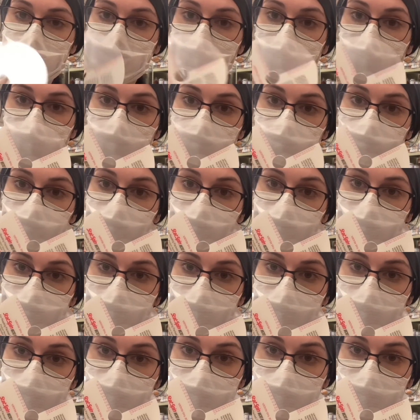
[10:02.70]
how
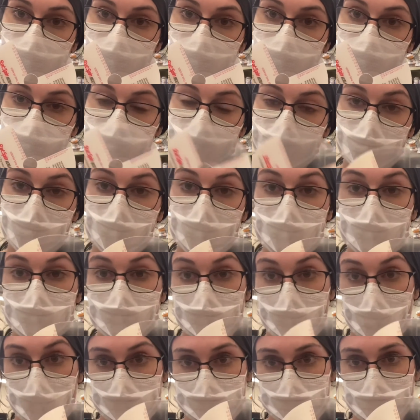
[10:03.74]
we read the
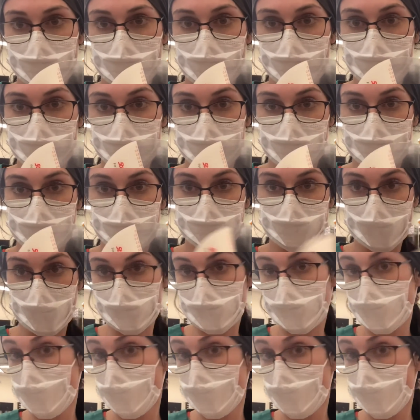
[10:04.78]
Paxil volume when we're done.